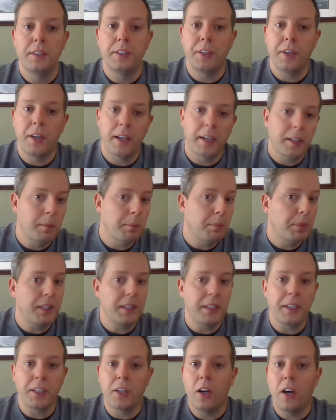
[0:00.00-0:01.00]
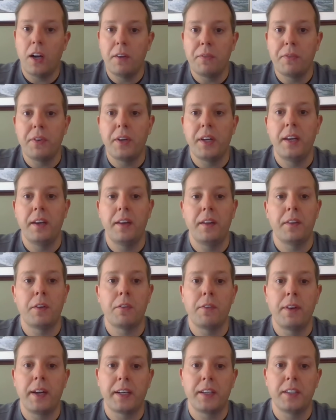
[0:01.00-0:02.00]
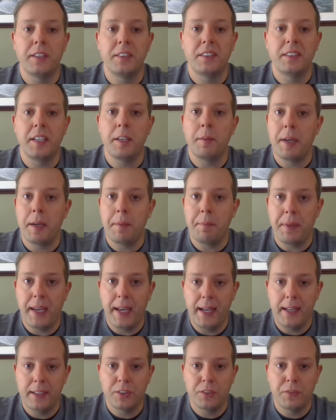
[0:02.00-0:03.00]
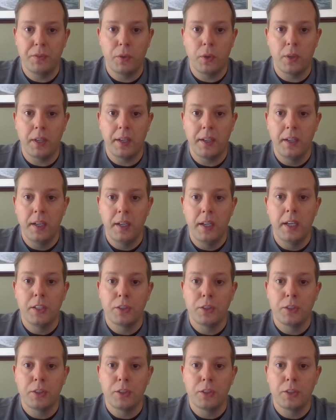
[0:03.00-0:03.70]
you're not completely confident in the records that you might be asked for,